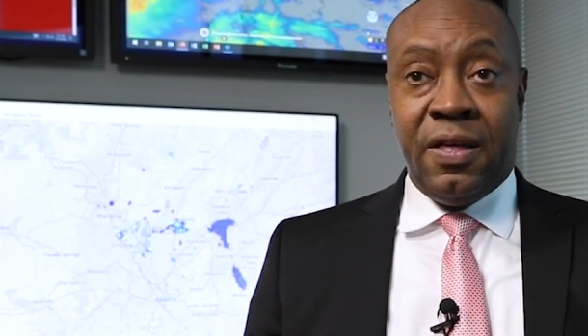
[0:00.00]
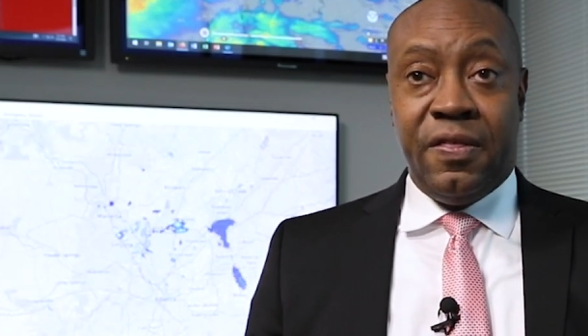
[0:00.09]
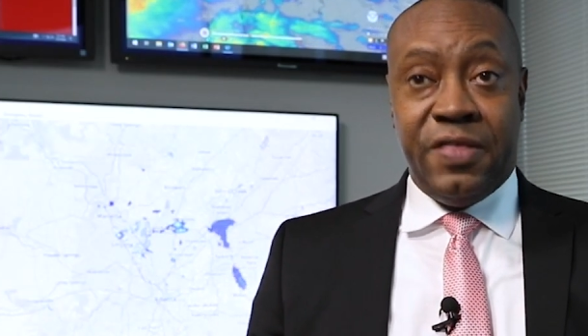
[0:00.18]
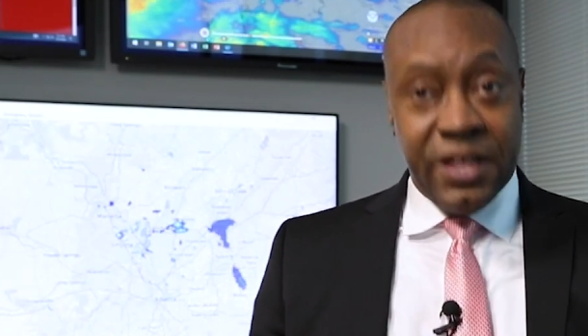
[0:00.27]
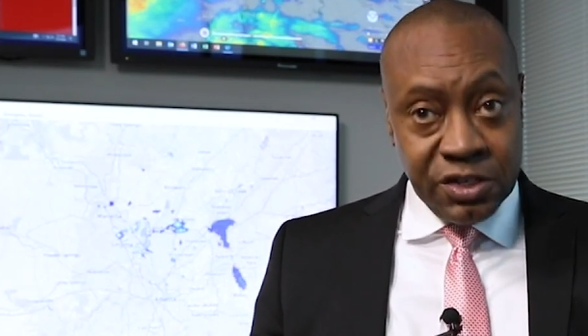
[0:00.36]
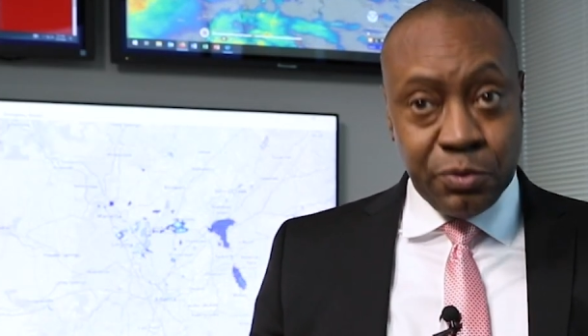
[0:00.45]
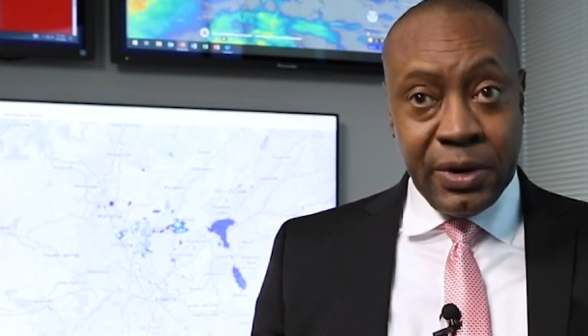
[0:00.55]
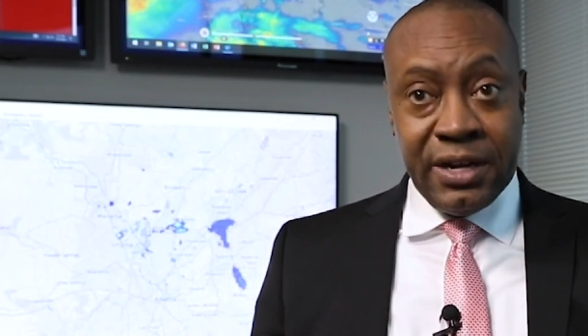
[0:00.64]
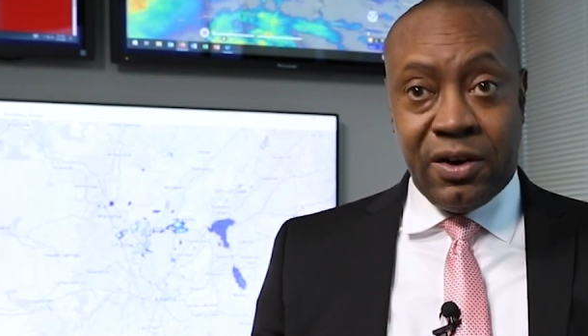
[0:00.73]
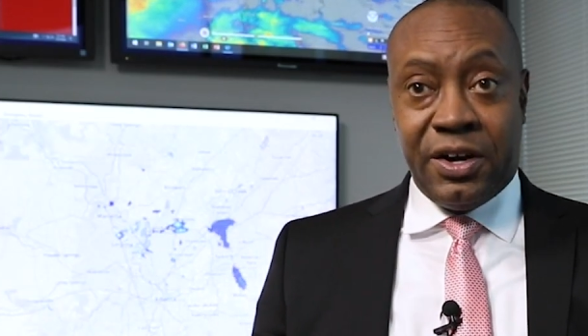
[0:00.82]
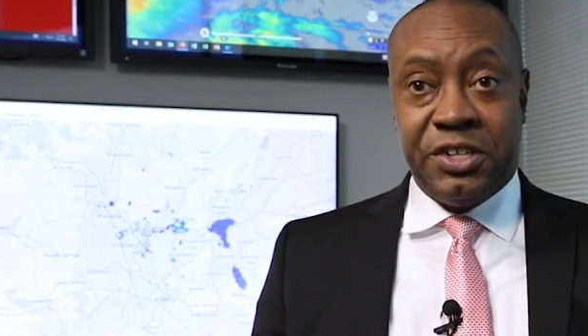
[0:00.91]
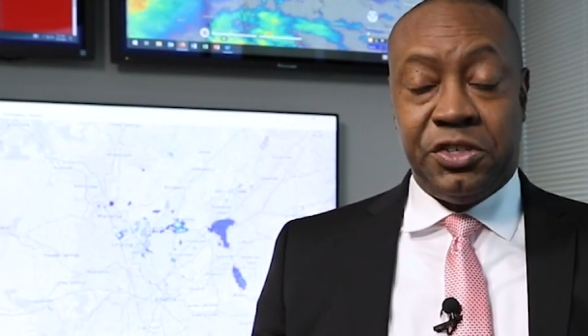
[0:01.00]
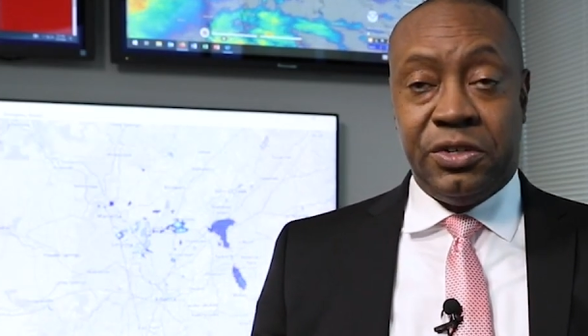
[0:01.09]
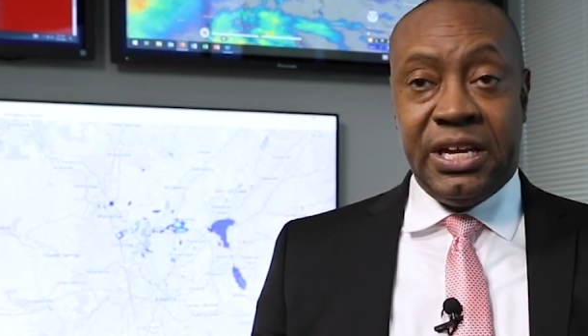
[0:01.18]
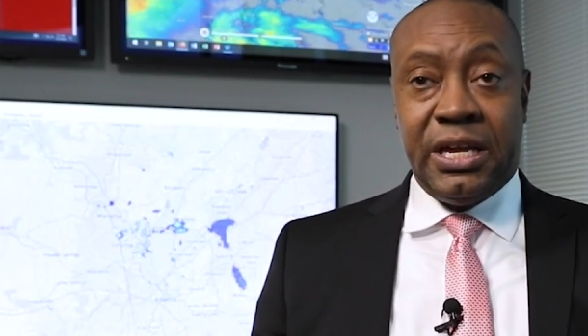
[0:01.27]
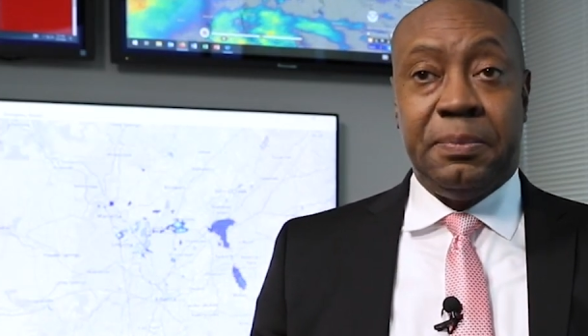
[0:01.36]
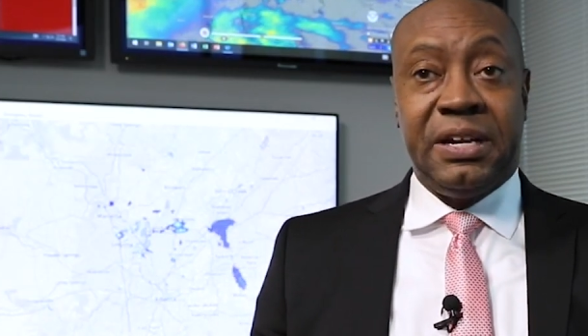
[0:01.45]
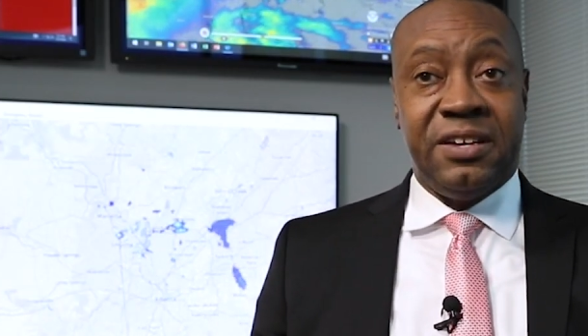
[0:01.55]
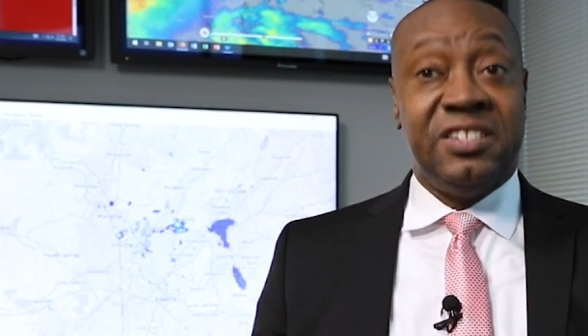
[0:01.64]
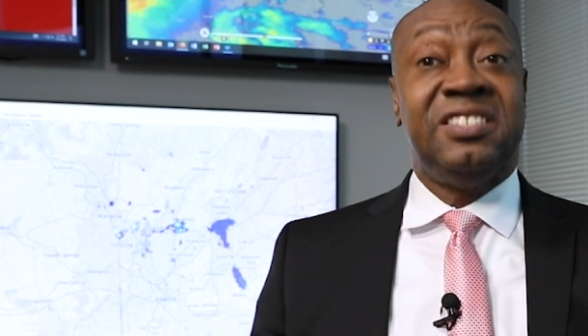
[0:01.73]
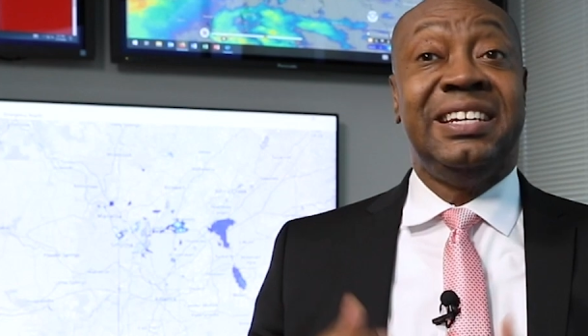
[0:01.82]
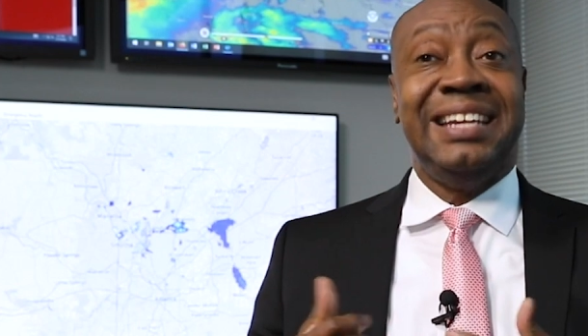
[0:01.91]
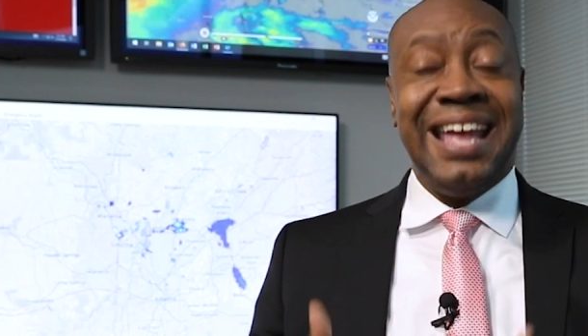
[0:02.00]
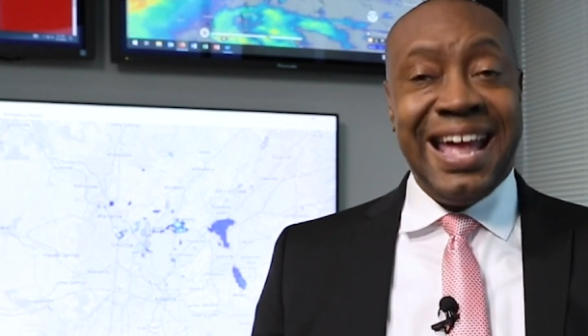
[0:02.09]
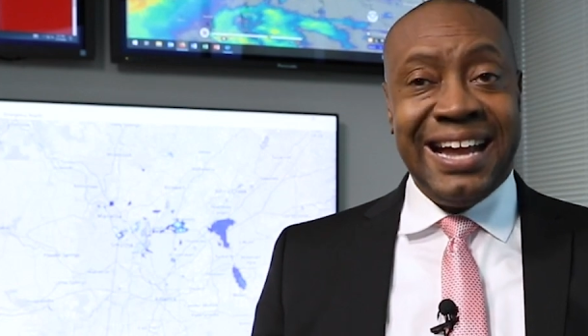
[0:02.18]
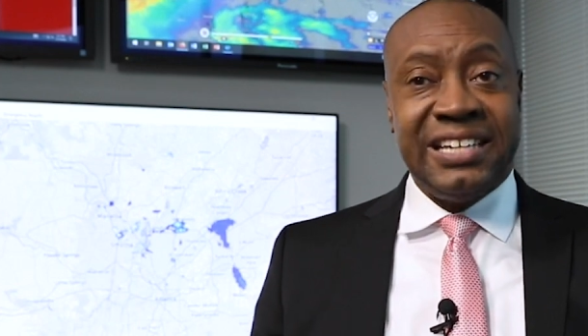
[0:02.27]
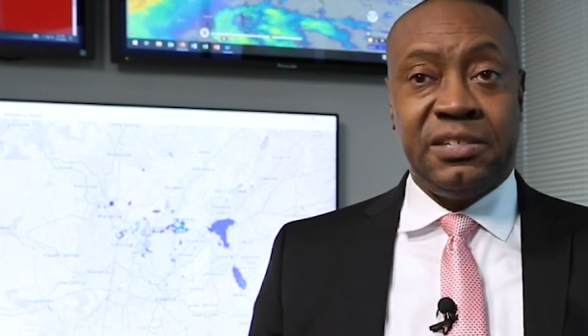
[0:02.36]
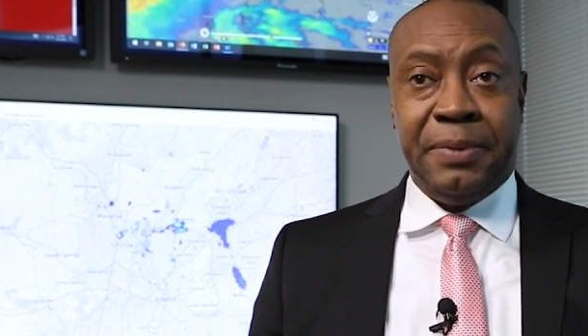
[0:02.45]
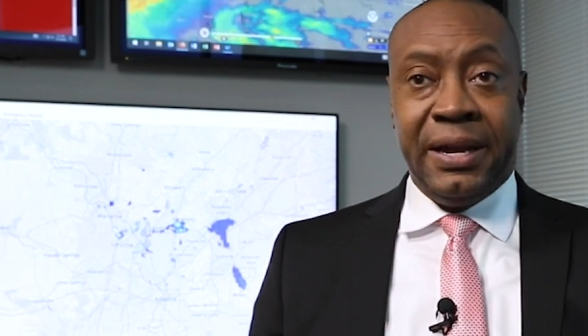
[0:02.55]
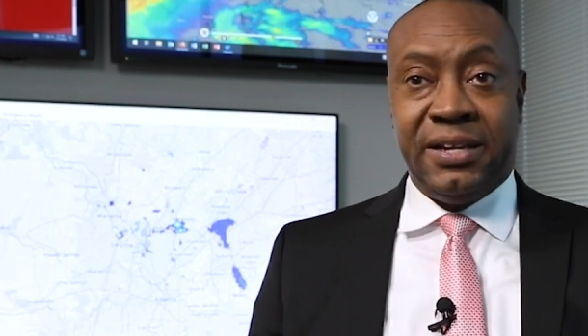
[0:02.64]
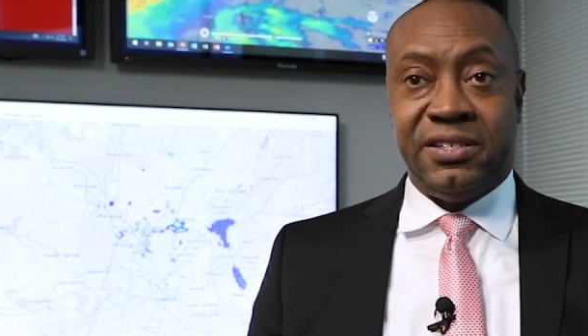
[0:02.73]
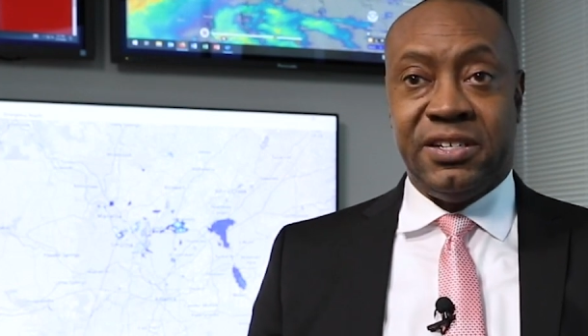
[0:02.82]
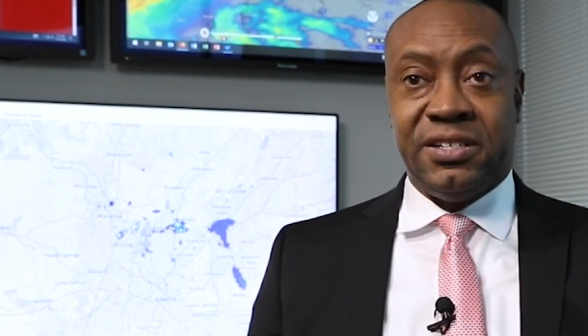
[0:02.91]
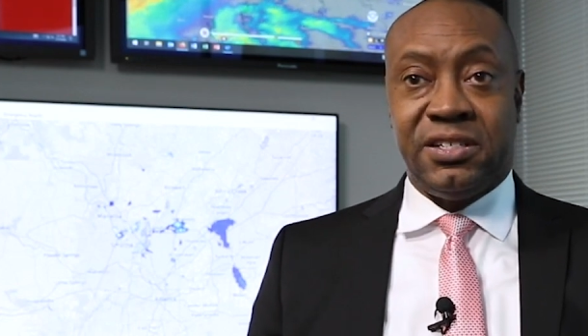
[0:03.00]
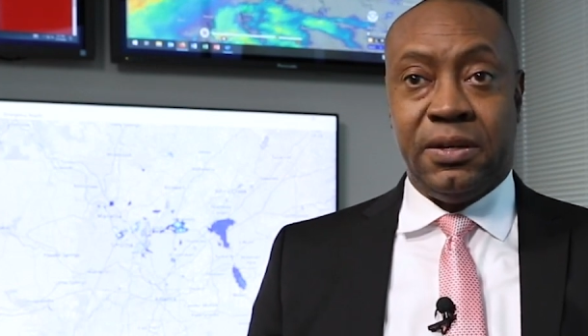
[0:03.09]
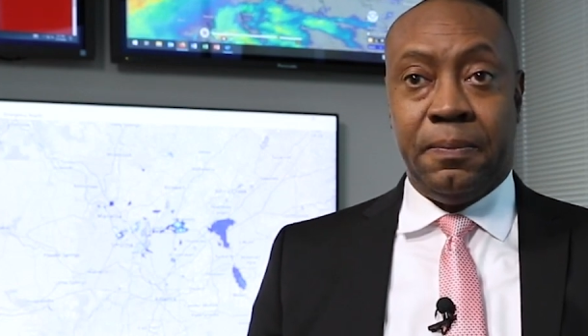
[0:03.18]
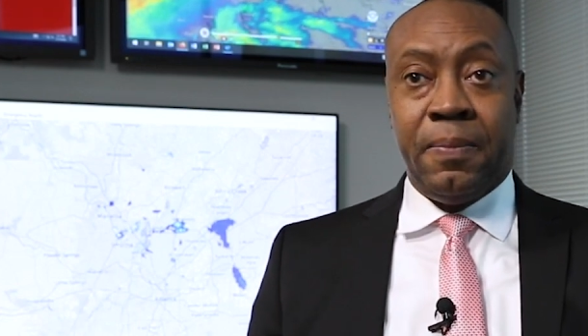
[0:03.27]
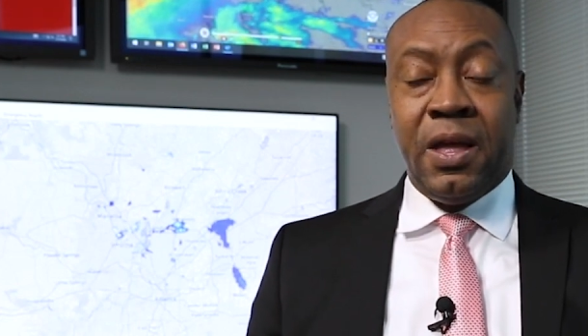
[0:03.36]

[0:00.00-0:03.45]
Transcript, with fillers: This radar is unique because it's an X-band system,